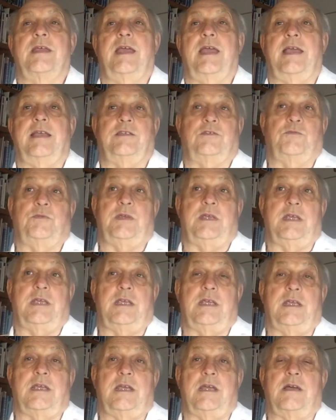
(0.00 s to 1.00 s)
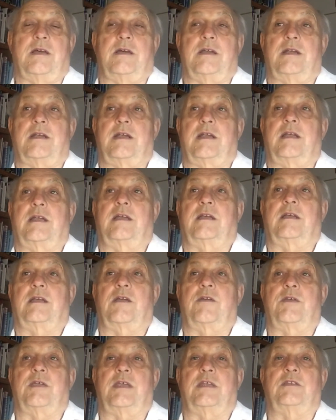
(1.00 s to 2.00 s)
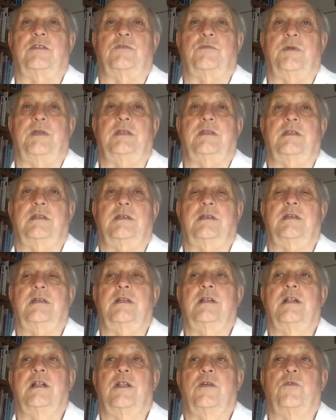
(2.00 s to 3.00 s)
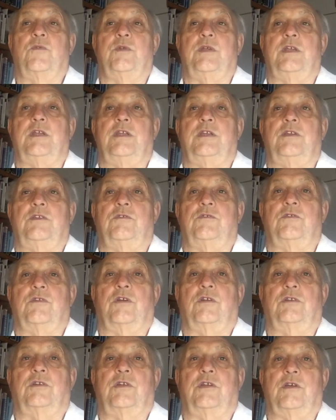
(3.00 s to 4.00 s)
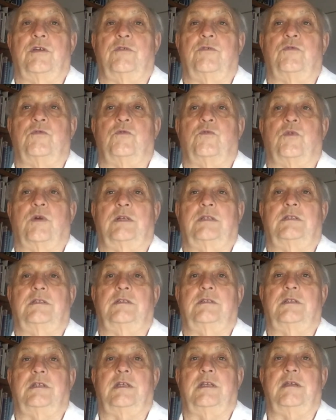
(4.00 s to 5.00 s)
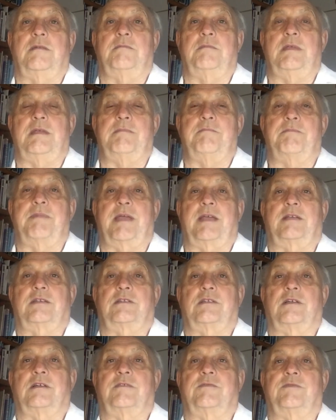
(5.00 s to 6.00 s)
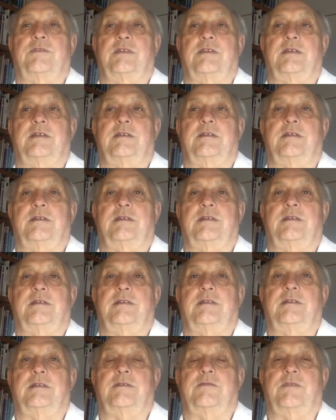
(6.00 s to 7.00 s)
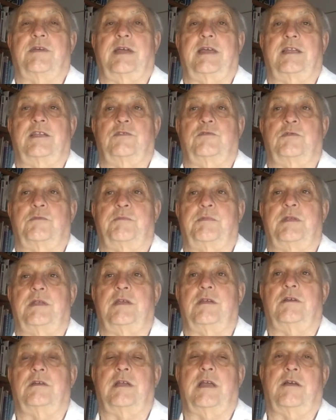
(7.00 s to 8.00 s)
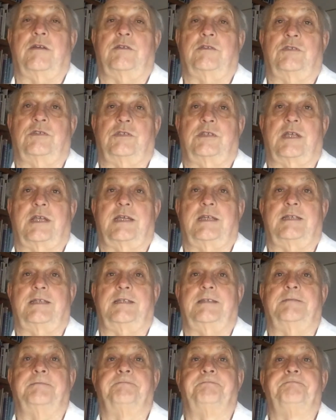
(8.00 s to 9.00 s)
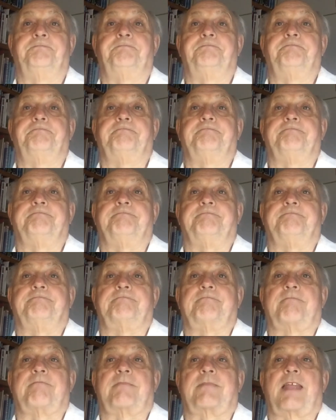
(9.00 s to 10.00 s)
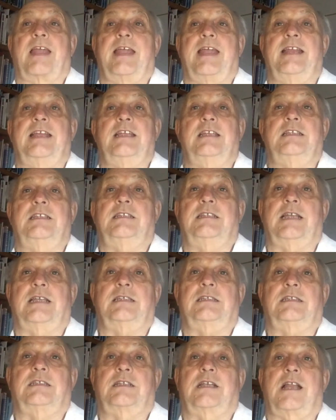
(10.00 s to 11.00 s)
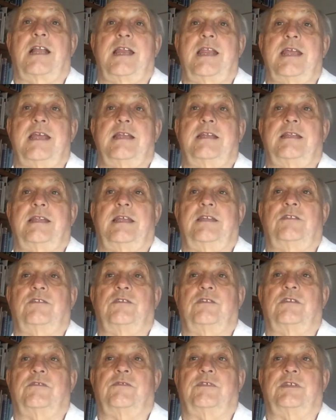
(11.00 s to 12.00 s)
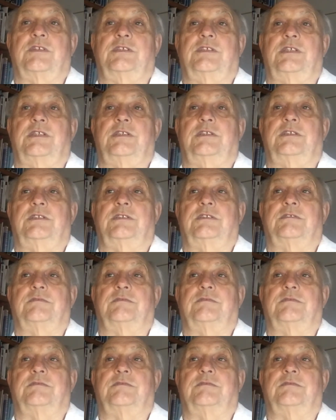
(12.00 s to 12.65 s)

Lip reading: As we are going into winter, we do not know what the impact of the virus would be on our society. It is thus clear that universities